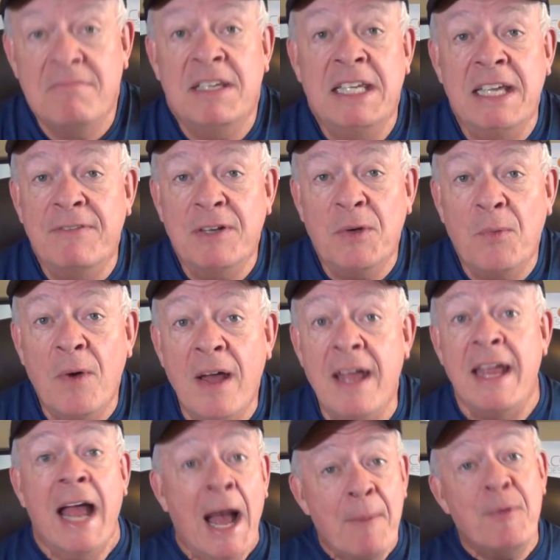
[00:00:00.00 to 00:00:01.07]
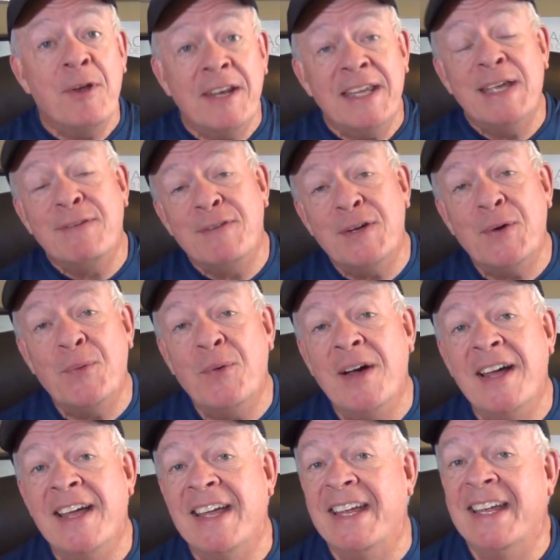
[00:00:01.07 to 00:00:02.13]
Give it away. I'm going to give it
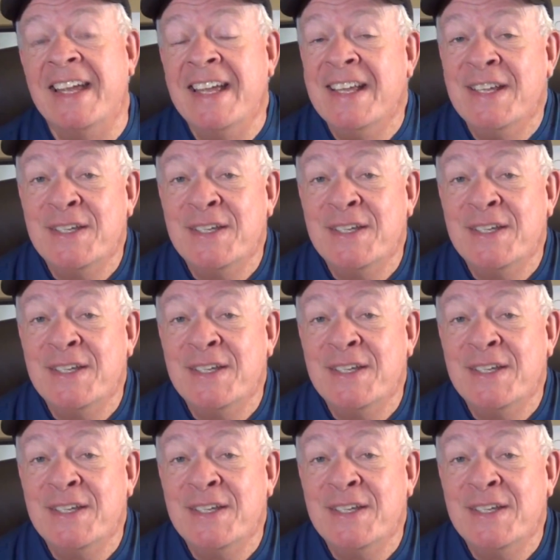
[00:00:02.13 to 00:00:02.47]
away.